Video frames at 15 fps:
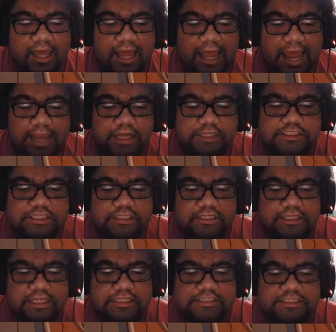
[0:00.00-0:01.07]
I could
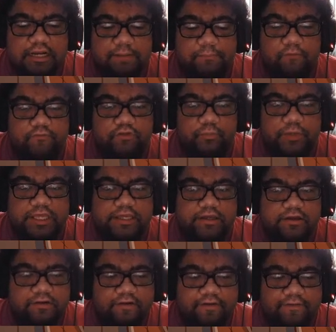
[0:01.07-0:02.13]
get it set up over the week.
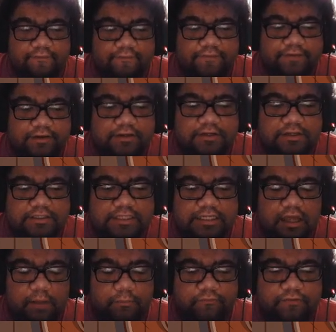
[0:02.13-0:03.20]
Need
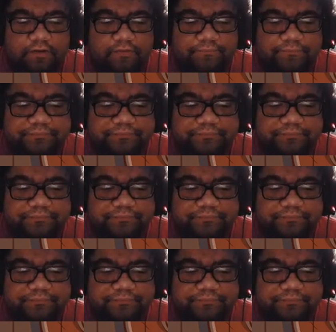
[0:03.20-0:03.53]
help with it?